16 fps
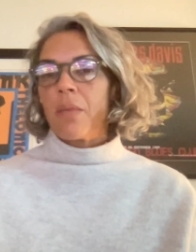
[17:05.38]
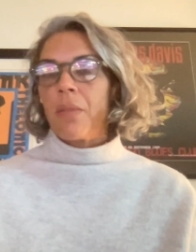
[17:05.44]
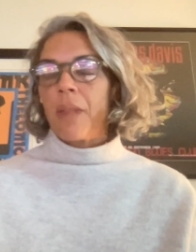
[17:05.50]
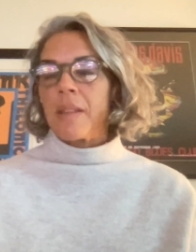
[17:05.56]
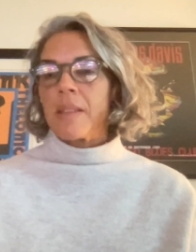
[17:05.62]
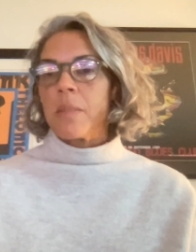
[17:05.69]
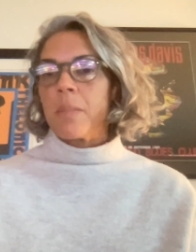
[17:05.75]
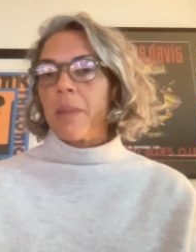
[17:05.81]
the
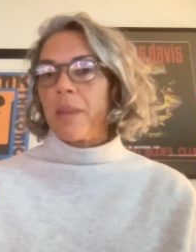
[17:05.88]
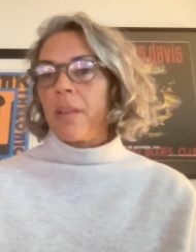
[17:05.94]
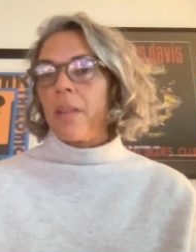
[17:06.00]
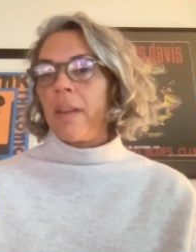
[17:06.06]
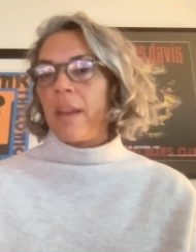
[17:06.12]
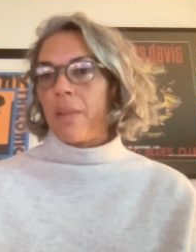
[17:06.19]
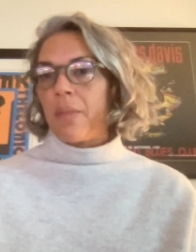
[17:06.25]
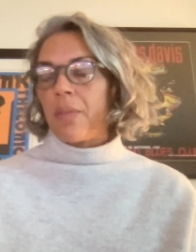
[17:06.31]

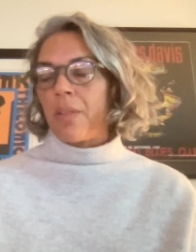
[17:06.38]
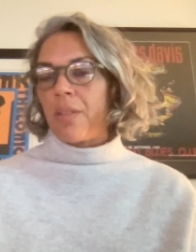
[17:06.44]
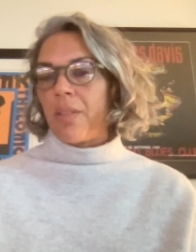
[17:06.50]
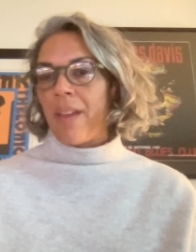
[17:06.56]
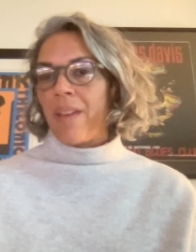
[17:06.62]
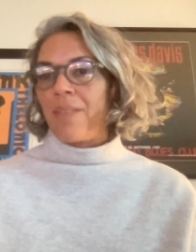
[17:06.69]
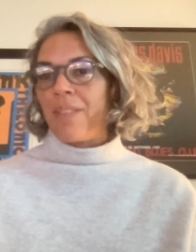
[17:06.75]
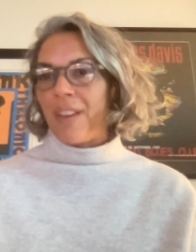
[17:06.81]
flexibility of
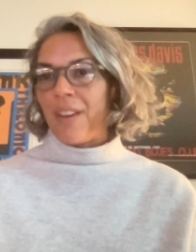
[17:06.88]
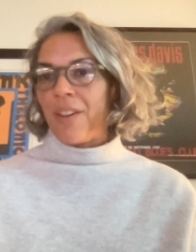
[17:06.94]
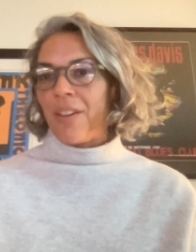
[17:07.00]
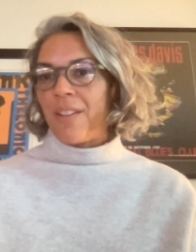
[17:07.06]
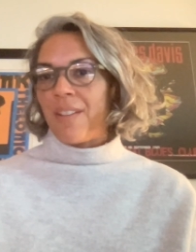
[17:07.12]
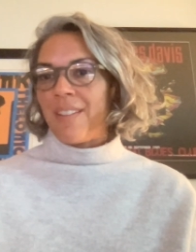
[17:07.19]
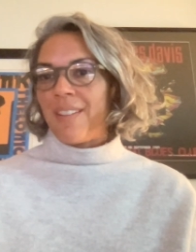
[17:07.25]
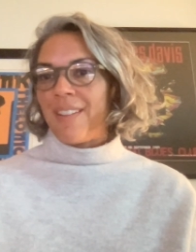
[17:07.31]
their
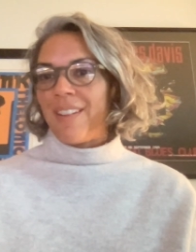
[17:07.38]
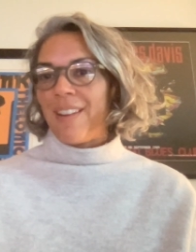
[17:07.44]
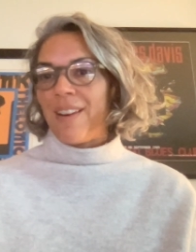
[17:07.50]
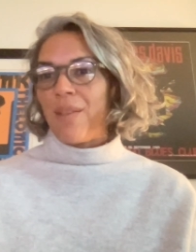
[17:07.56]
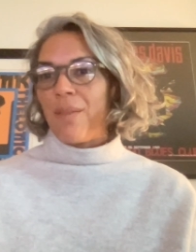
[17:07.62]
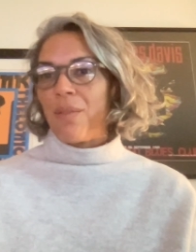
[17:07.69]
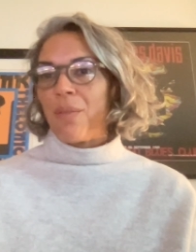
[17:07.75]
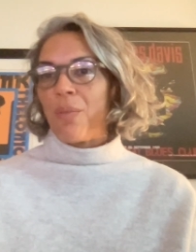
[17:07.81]
livelihood
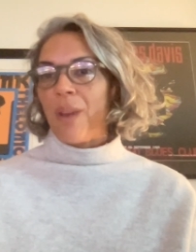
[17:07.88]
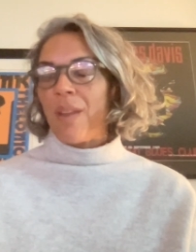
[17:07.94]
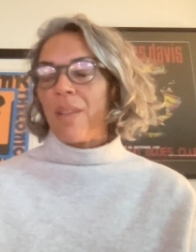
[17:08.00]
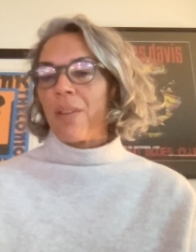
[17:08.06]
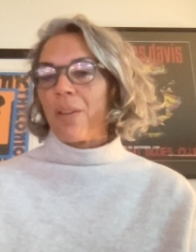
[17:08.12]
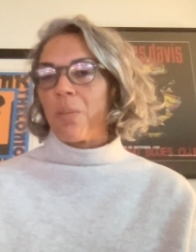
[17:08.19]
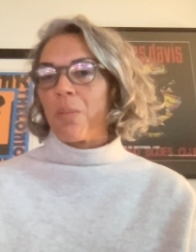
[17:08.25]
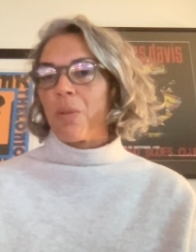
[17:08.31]
and of the
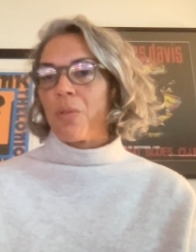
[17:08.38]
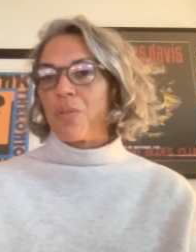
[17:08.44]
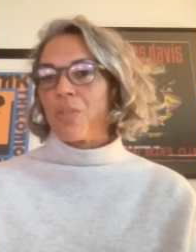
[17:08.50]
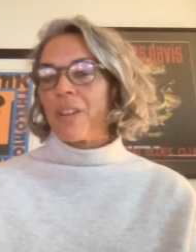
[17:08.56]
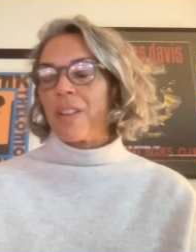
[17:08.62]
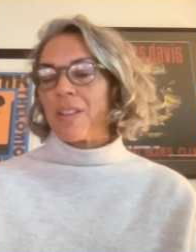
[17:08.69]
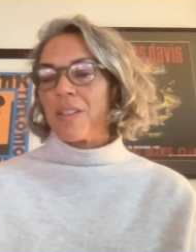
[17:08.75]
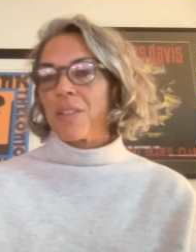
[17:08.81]
way they're
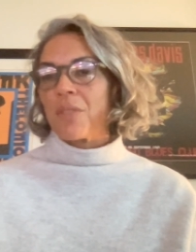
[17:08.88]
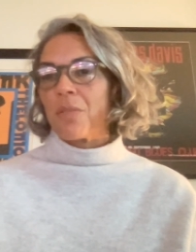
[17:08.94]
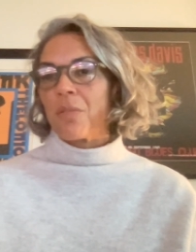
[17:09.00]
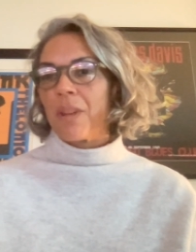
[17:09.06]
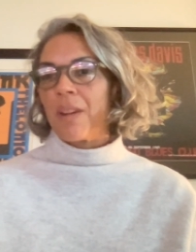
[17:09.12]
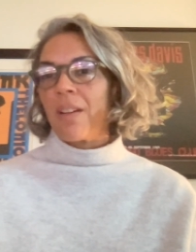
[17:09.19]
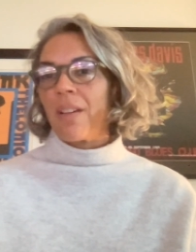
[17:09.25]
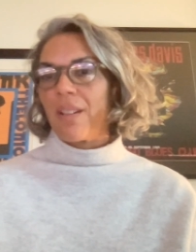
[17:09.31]
approaching this
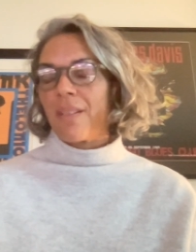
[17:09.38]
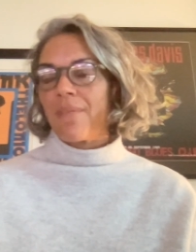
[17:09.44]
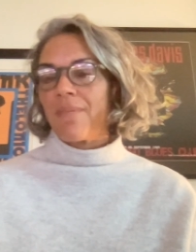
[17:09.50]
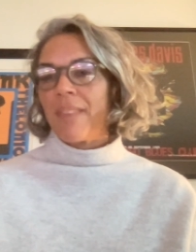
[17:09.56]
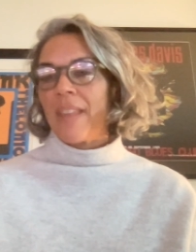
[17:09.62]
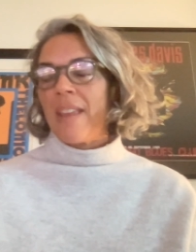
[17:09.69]
career.